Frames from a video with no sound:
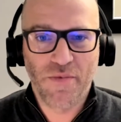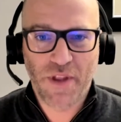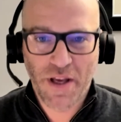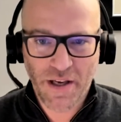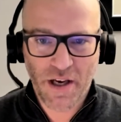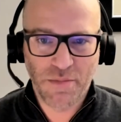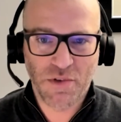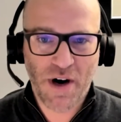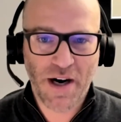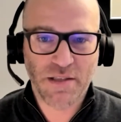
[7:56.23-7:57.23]
They can come to
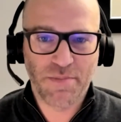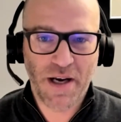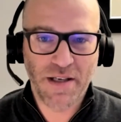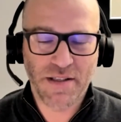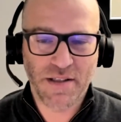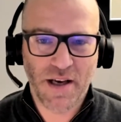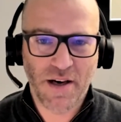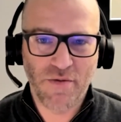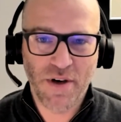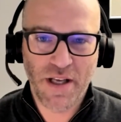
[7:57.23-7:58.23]
Rackspace
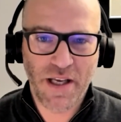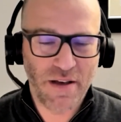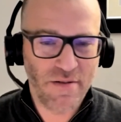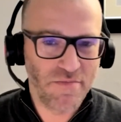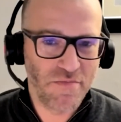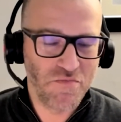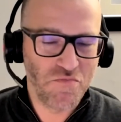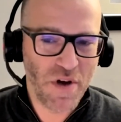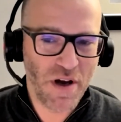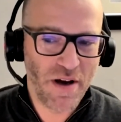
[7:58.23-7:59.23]
and really
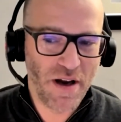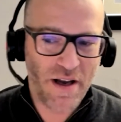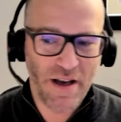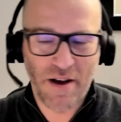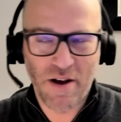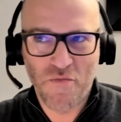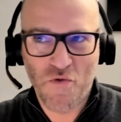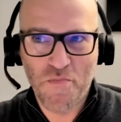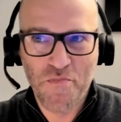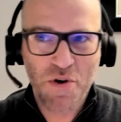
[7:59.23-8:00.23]

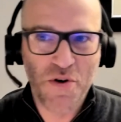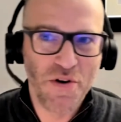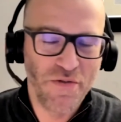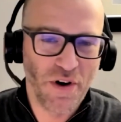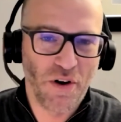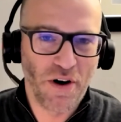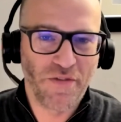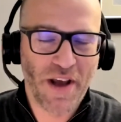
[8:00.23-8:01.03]
remove a lot of